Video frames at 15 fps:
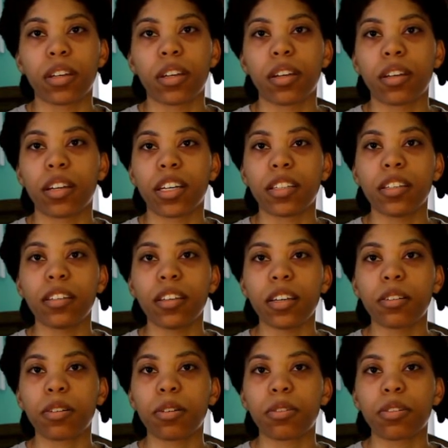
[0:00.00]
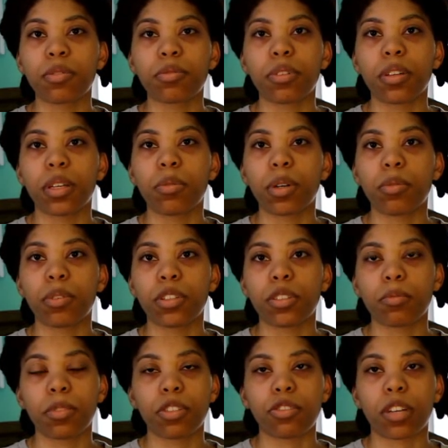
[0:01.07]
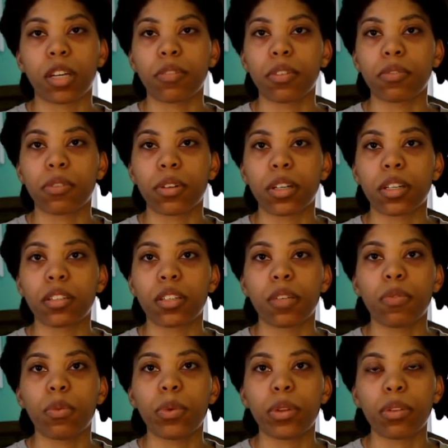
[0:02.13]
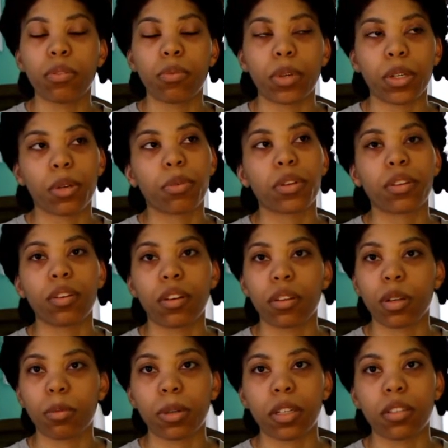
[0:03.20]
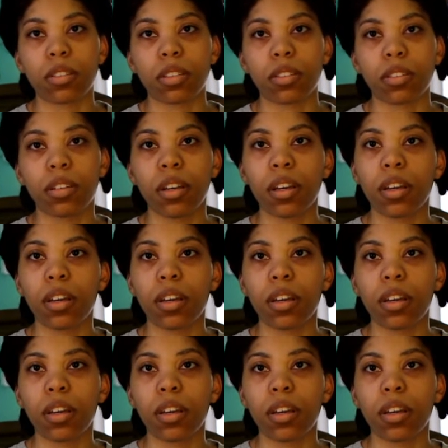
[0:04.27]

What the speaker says: And I think that growth is really what we should be striving for, because even when you're with another person,